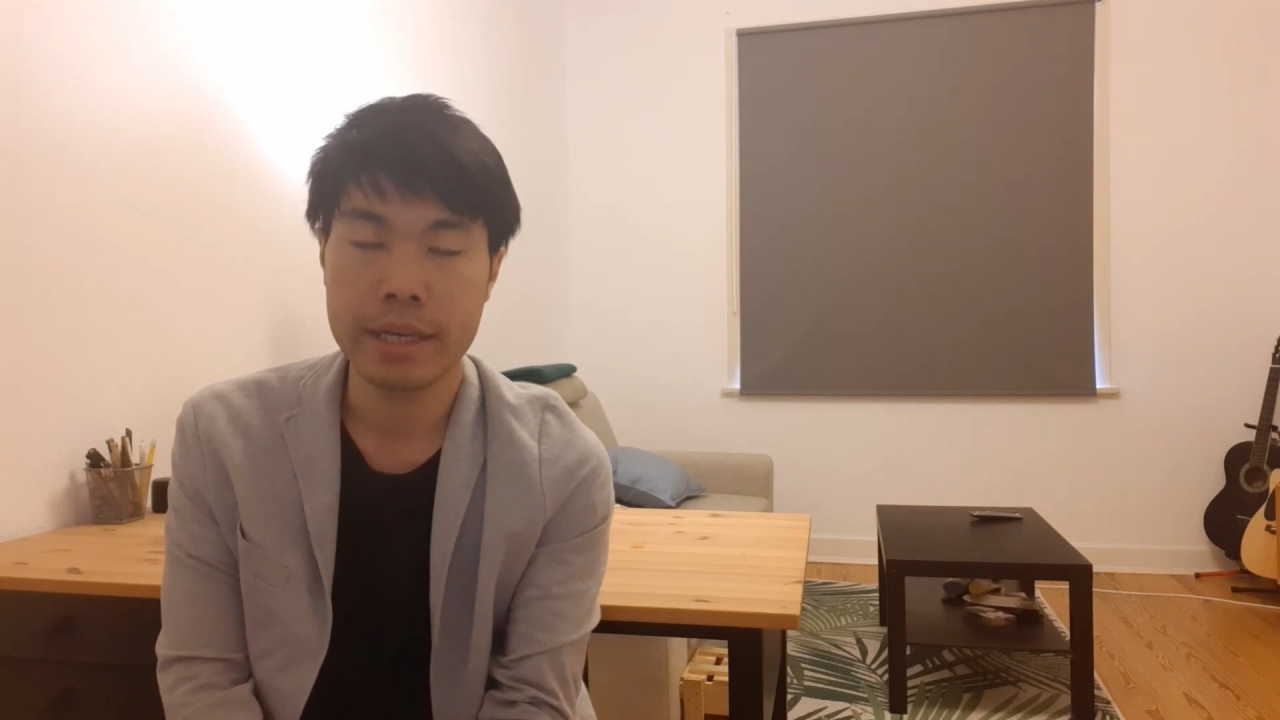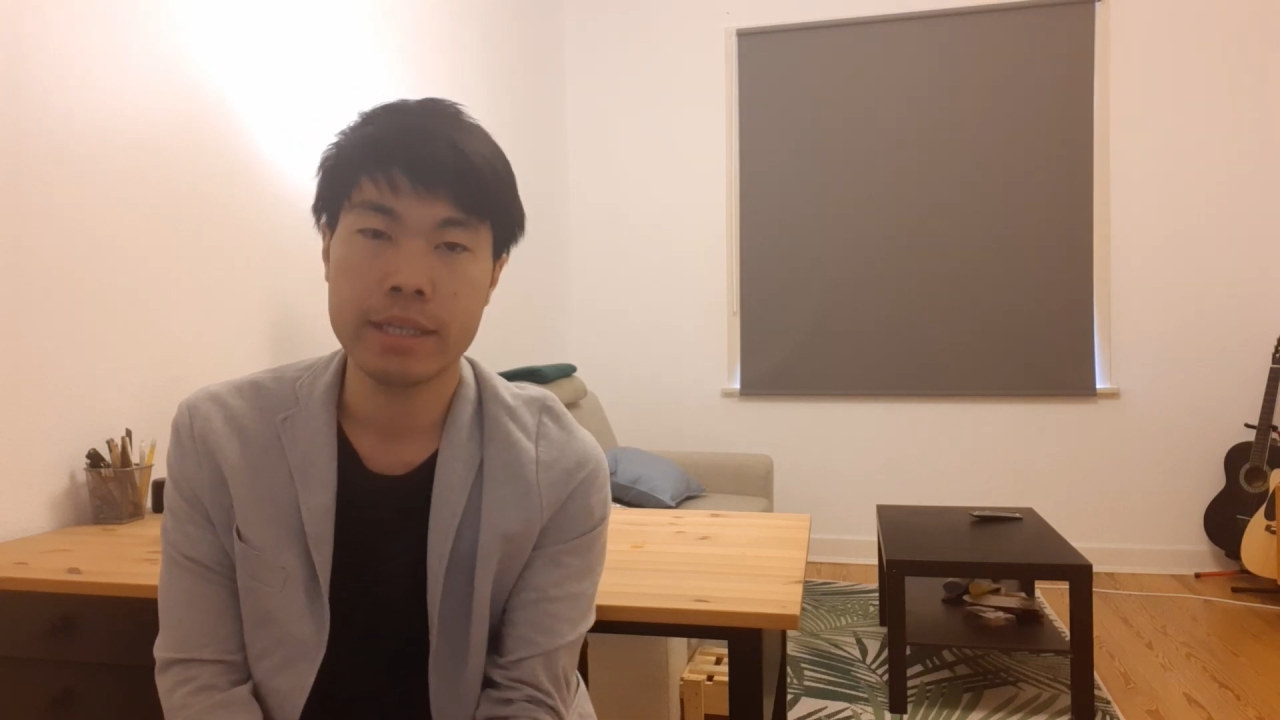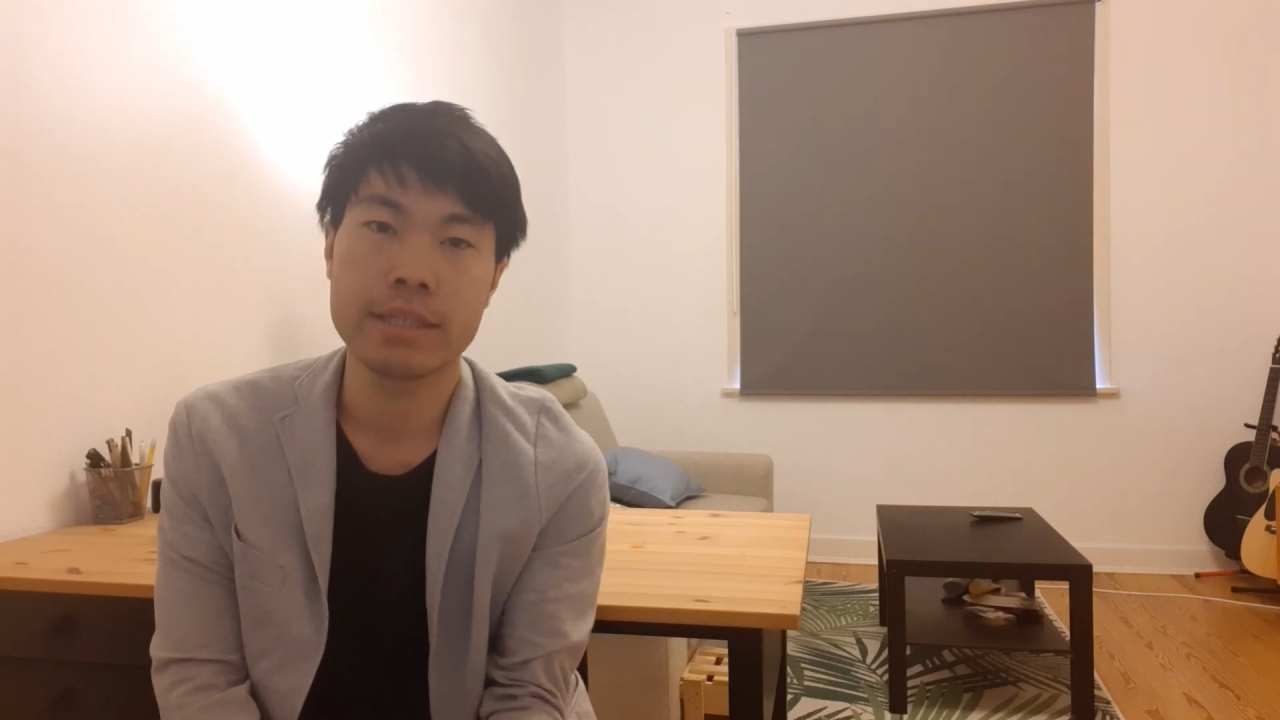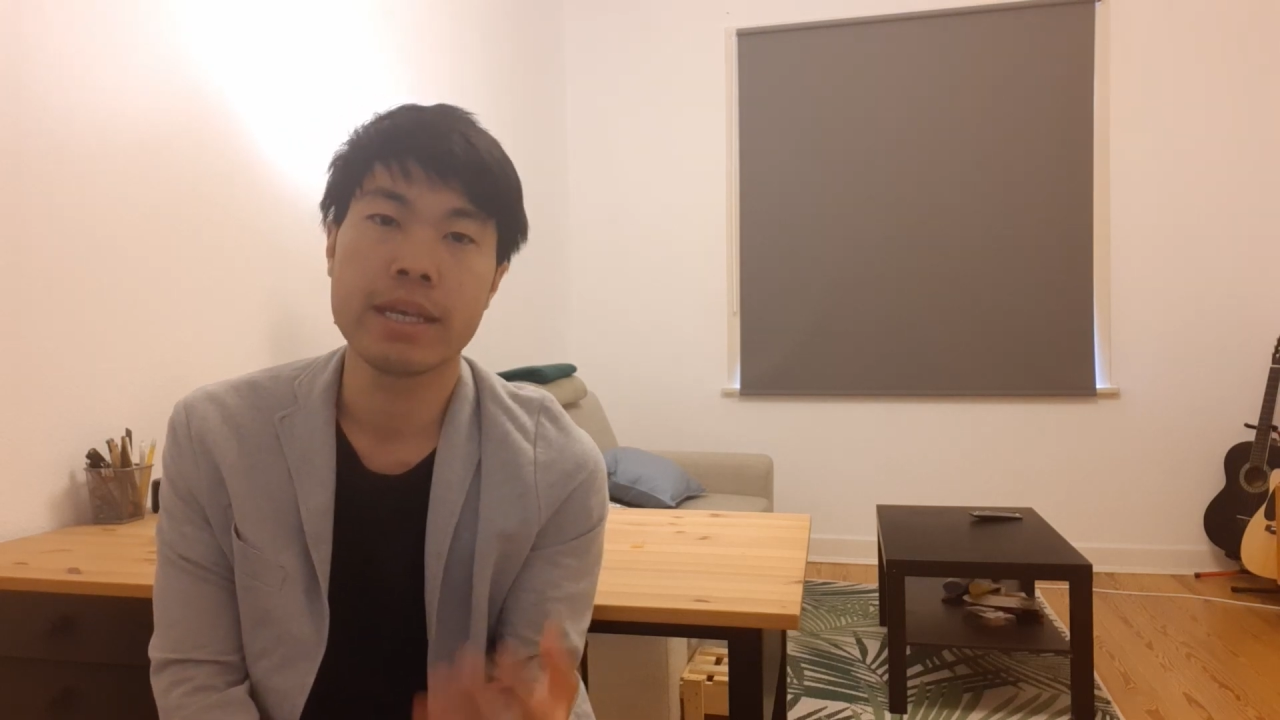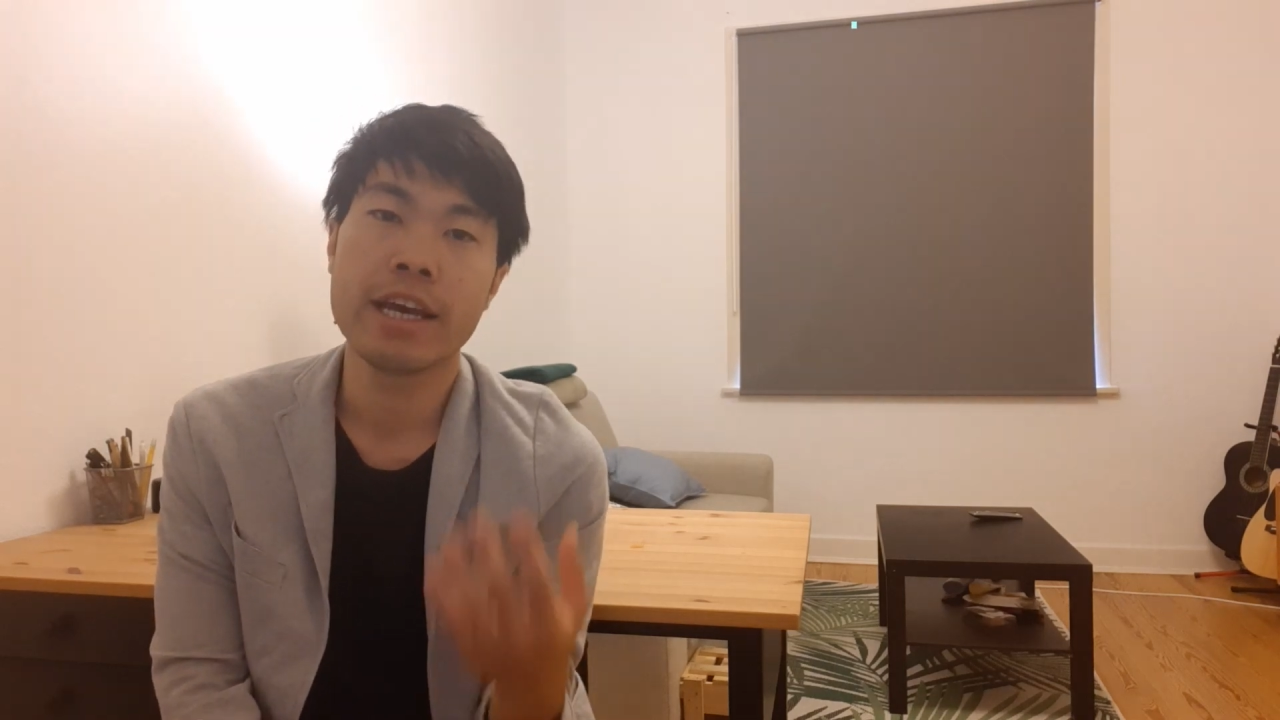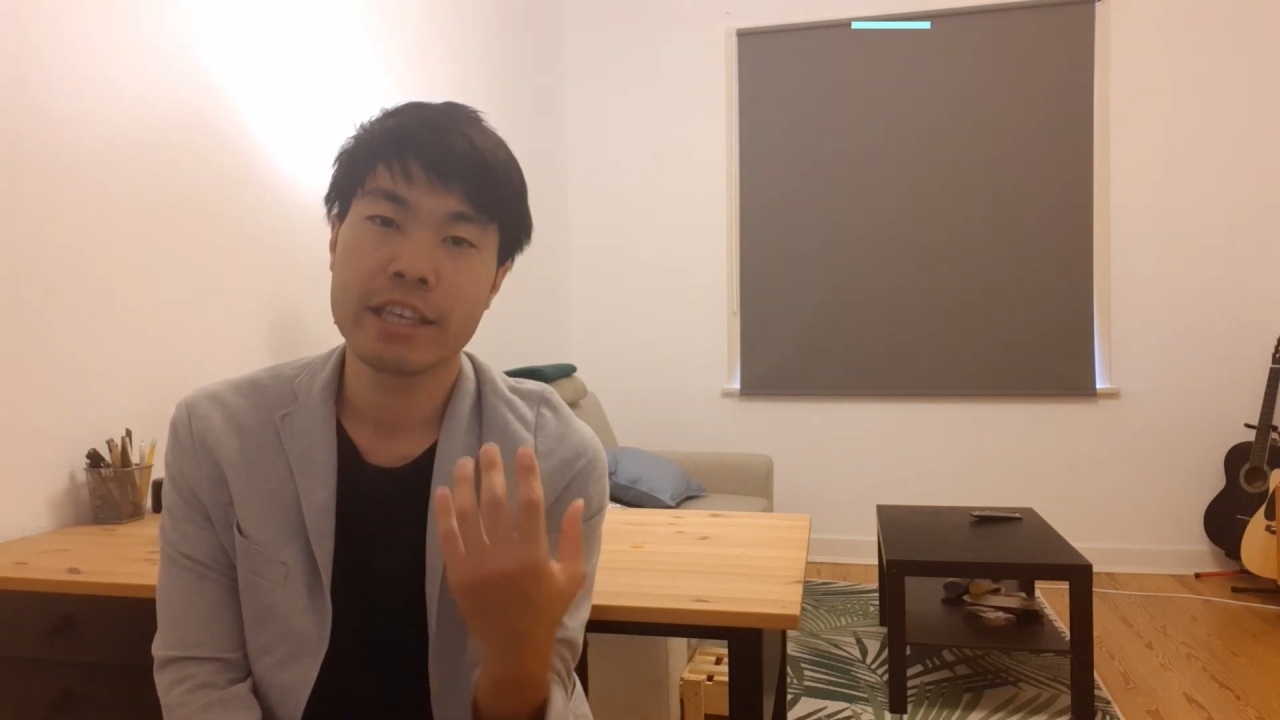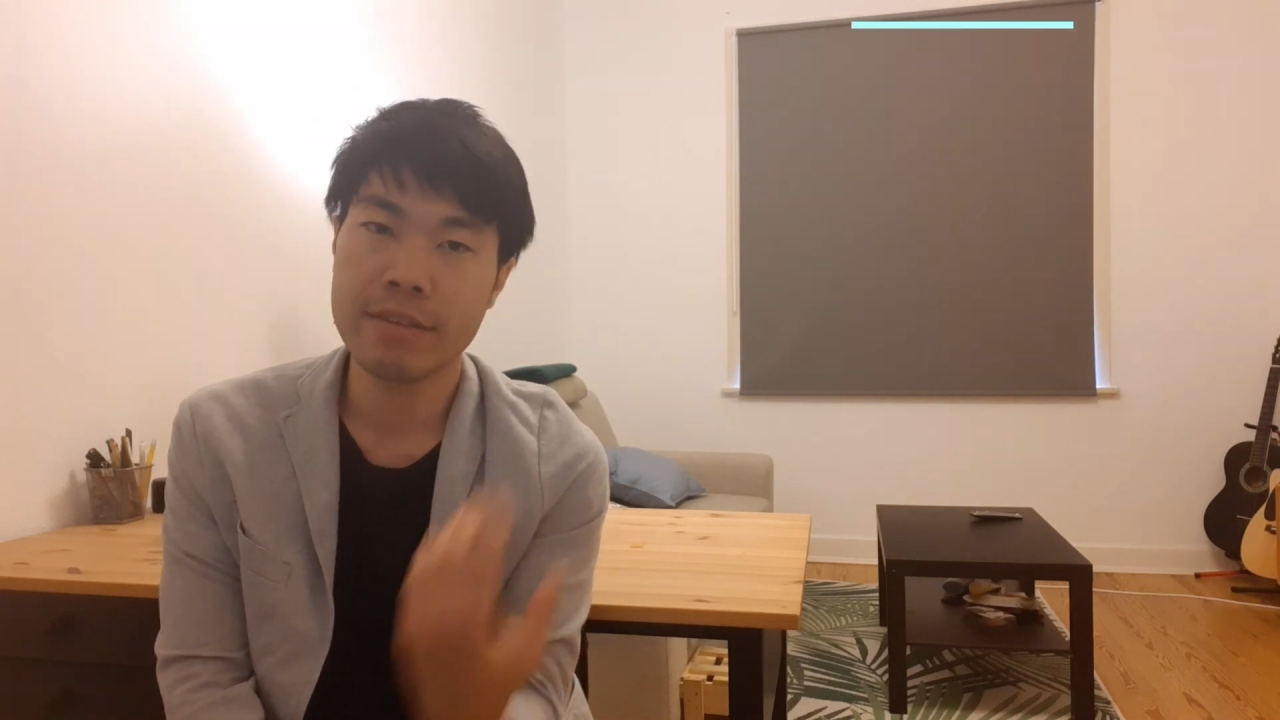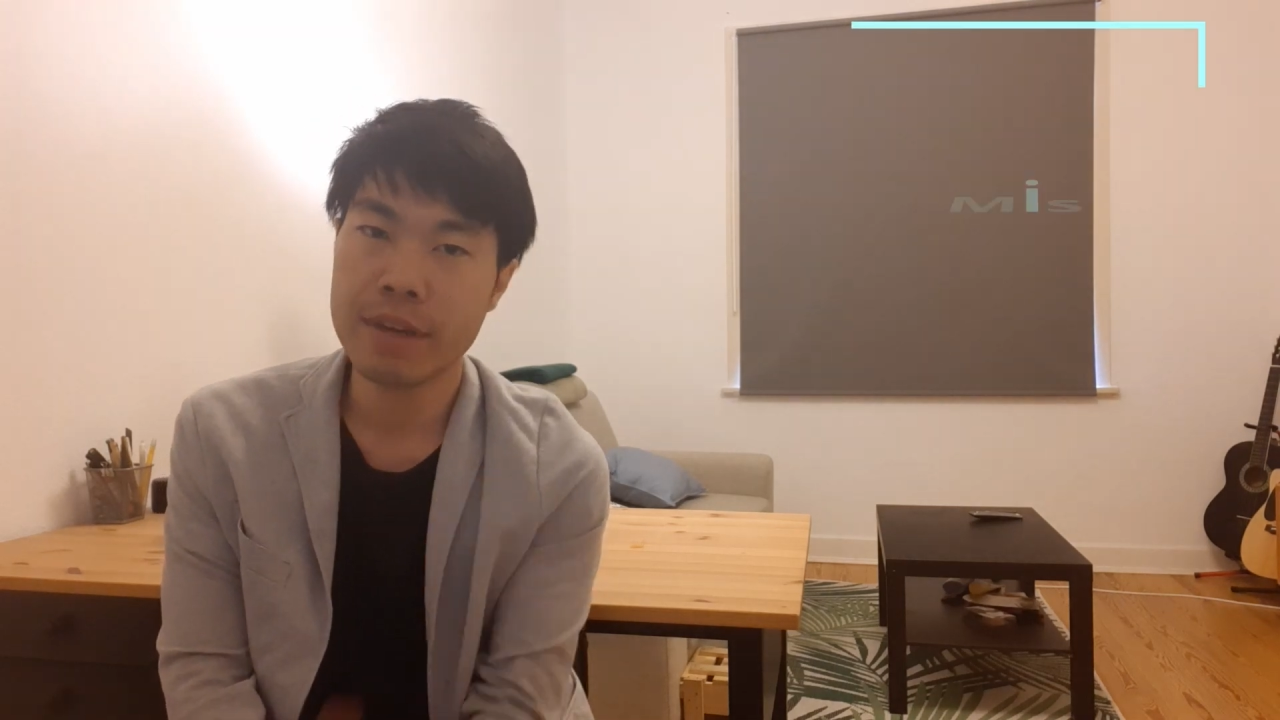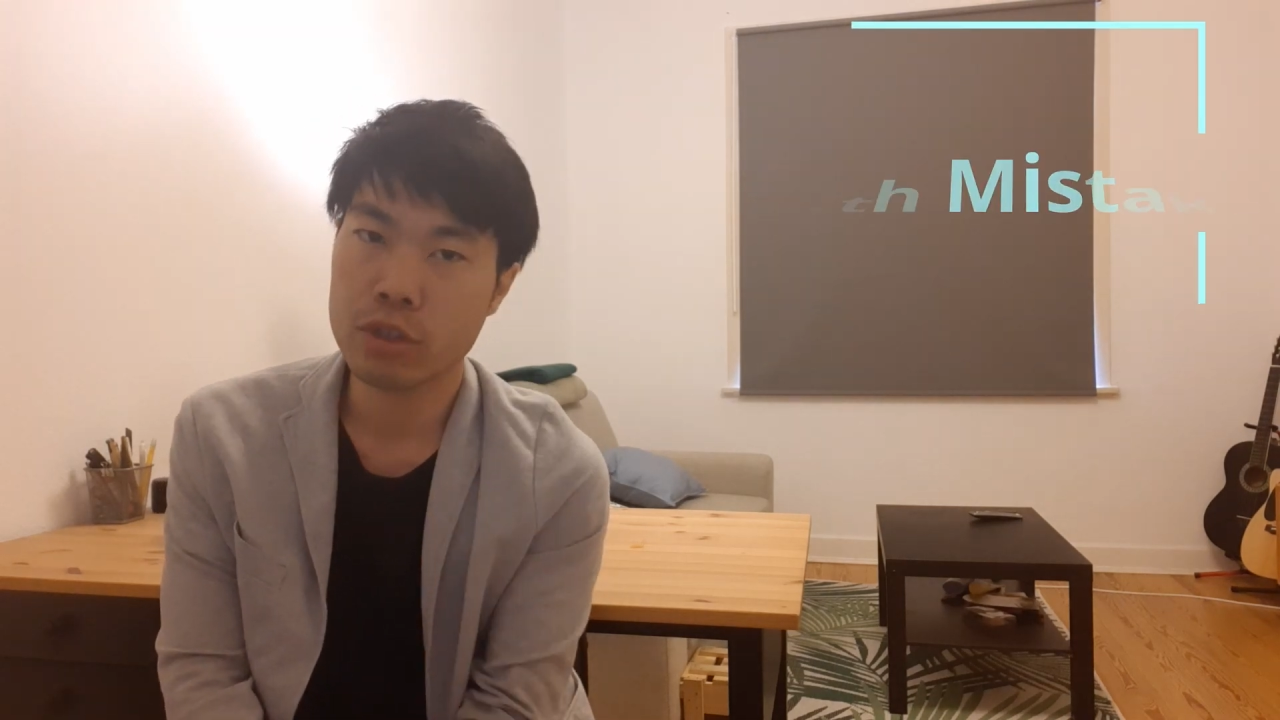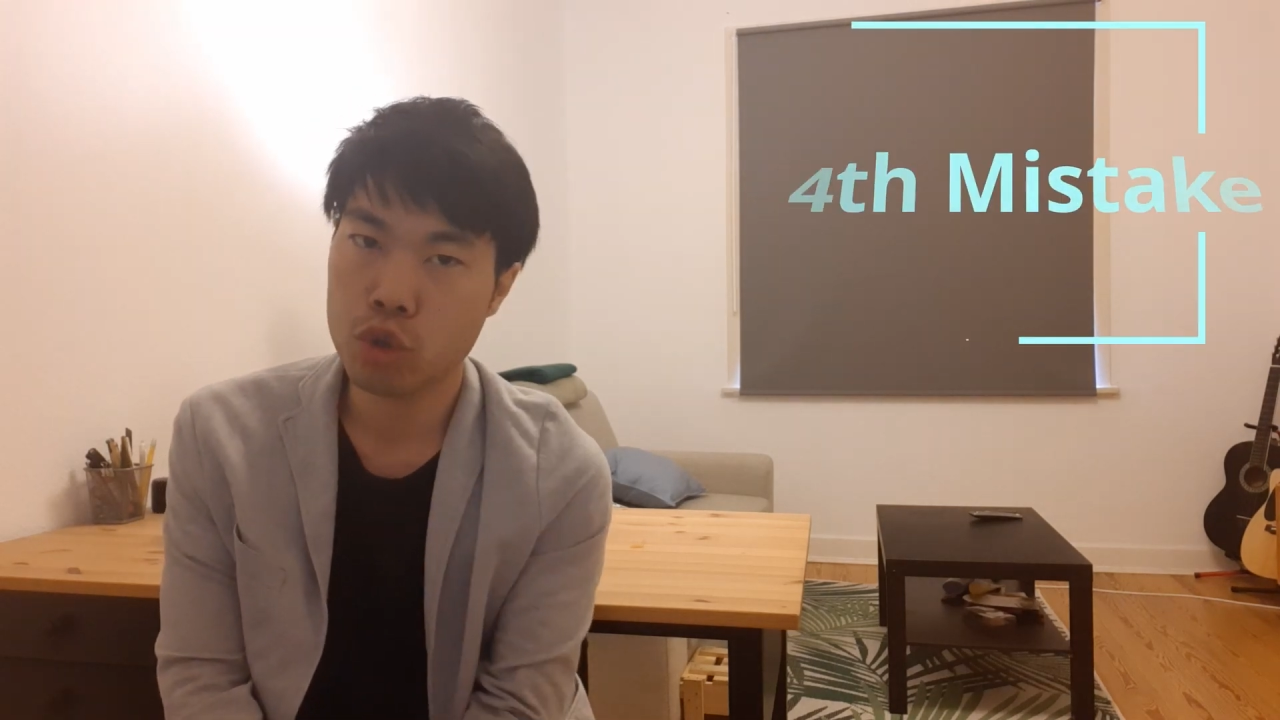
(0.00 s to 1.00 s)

is giving